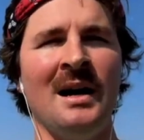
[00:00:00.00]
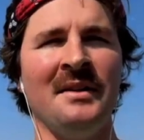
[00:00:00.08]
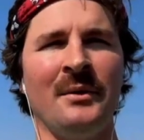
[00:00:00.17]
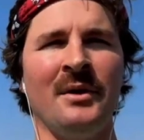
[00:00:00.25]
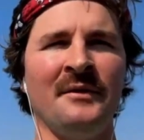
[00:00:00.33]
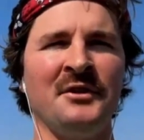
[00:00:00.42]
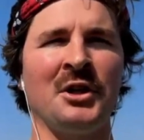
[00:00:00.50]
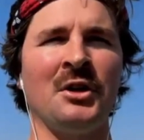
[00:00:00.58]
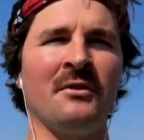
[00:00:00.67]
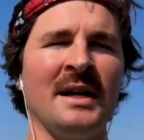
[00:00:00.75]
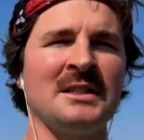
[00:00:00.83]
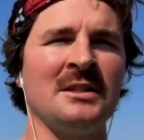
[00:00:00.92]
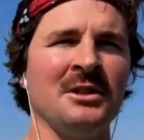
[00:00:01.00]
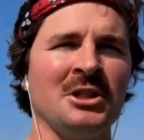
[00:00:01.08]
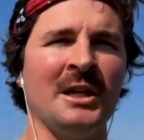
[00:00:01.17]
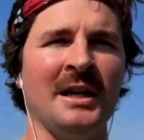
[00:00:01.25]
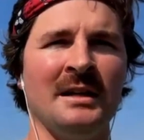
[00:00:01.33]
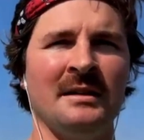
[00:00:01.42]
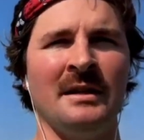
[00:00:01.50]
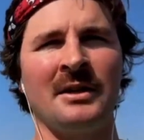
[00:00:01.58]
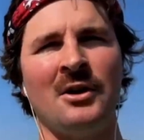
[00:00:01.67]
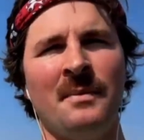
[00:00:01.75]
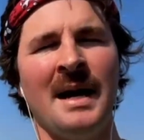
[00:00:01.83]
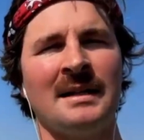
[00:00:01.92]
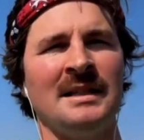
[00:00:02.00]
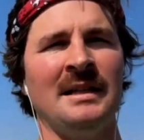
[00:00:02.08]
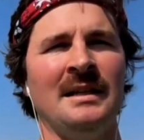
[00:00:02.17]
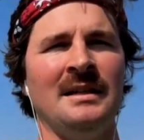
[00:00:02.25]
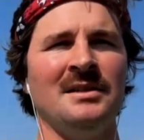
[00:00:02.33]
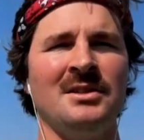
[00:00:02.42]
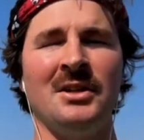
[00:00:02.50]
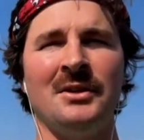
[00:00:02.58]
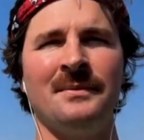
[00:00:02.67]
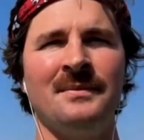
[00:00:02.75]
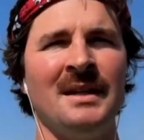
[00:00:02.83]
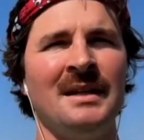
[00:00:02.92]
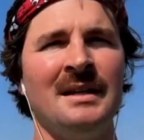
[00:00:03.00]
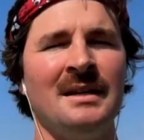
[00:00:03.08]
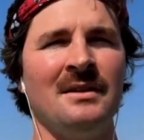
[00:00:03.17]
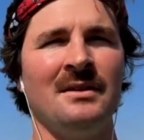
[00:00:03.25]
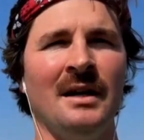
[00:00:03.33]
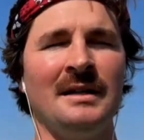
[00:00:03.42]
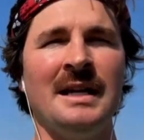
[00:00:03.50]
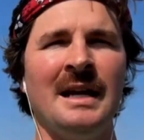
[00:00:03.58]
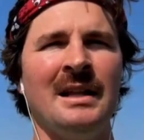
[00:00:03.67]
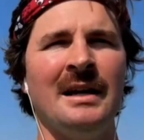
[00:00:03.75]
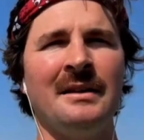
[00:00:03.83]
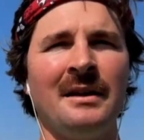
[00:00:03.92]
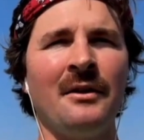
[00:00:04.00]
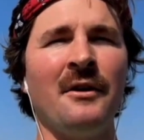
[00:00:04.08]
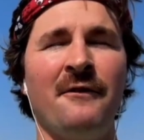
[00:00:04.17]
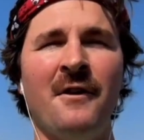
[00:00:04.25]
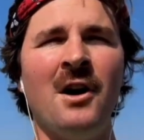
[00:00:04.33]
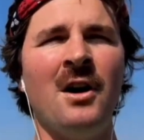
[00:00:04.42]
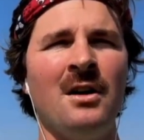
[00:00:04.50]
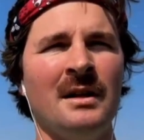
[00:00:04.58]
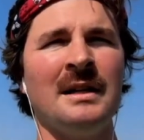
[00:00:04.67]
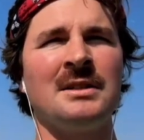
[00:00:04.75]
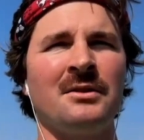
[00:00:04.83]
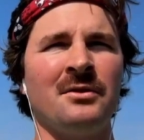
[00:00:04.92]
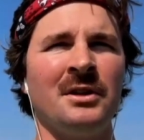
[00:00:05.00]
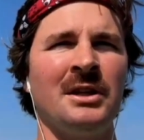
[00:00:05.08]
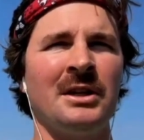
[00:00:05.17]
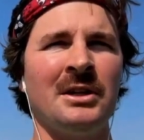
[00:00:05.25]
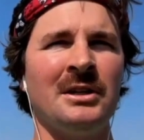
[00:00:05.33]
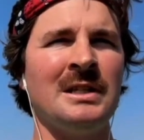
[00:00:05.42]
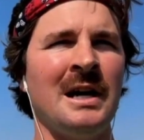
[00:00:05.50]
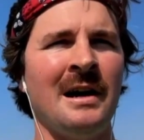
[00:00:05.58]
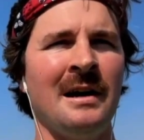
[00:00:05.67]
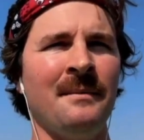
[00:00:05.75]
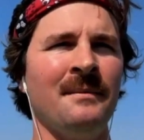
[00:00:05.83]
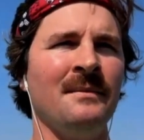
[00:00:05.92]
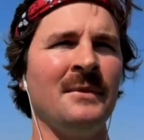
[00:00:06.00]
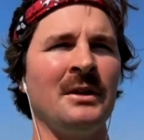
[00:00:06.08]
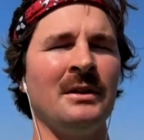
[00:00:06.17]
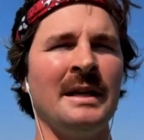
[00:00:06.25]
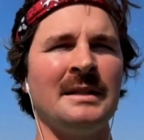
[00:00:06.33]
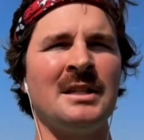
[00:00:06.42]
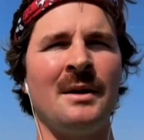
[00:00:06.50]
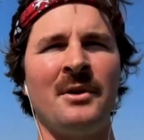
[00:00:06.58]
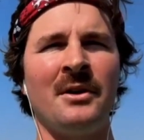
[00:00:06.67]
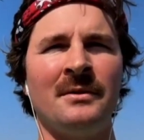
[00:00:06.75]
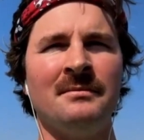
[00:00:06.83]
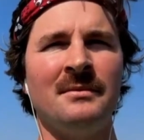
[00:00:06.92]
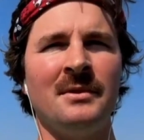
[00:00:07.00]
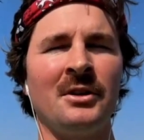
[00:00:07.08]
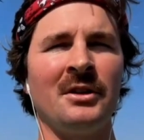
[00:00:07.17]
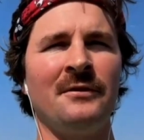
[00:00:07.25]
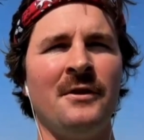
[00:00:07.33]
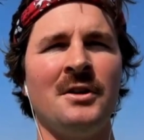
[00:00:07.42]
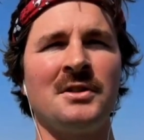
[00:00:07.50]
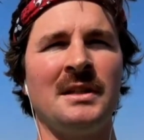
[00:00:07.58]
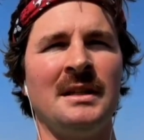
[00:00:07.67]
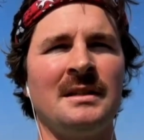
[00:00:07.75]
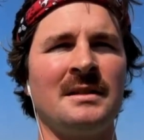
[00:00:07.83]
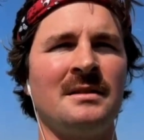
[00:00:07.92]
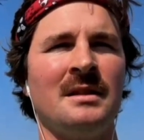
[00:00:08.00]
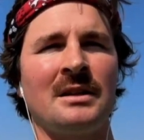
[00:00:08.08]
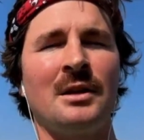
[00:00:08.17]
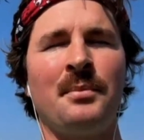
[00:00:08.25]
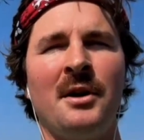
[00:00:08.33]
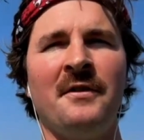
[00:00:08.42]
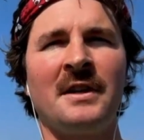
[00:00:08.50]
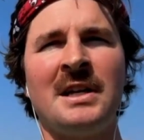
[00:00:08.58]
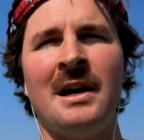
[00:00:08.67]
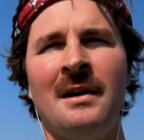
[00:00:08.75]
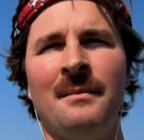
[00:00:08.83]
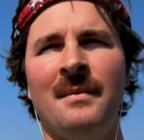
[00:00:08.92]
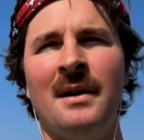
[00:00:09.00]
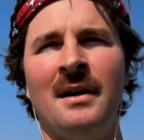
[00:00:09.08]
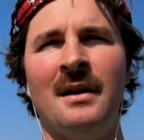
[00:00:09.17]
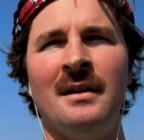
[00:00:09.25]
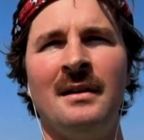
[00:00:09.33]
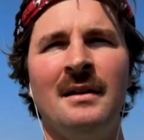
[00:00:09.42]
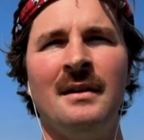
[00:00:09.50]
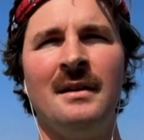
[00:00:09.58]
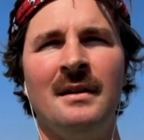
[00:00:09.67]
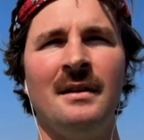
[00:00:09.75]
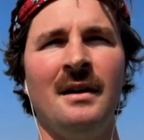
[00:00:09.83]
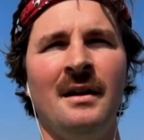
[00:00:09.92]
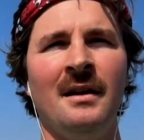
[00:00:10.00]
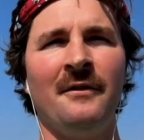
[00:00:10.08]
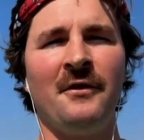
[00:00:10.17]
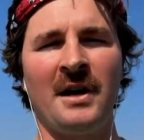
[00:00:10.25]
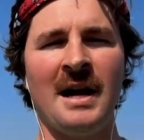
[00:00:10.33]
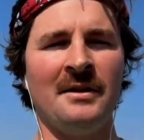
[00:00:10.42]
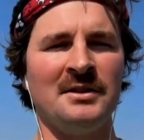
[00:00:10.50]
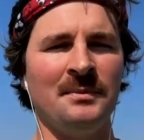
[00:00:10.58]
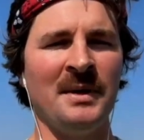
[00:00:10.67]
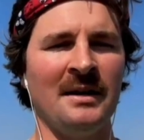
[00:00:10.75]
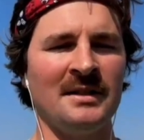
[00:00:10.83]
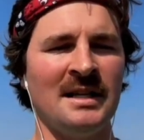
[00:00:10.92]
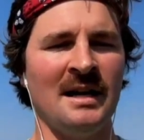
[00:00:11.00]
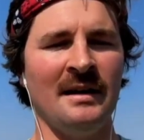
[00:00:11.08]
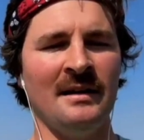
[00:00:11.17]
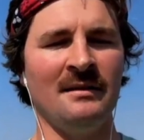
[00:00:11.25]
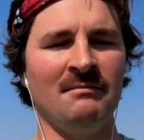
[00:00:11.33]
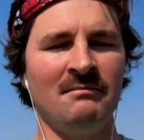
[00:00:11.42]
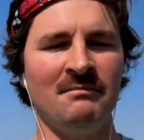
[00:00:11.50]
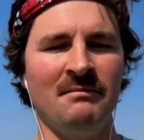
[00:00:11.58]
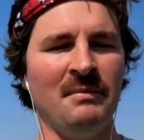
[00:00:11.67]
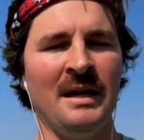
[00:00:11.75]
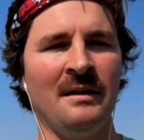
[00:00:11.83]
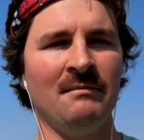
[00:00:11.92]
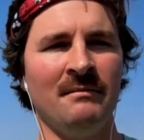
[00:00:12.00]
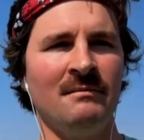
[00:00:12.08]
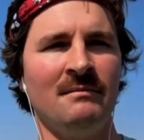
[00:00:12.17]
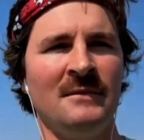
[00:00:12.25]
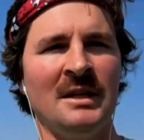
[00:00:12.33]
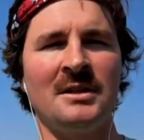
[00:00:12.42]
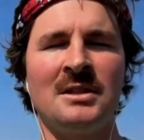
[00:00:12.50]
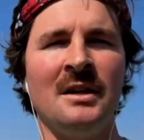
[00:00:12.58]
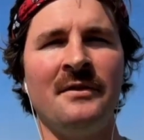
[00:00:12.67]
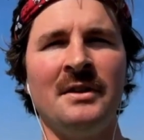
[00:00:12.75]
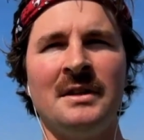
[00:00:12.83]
They won't have to go rest in the shade and then go back to eat. So a day like the fall is a really good time. Late summer, early fall is like the perfect time for cows to be outside, and they just love it.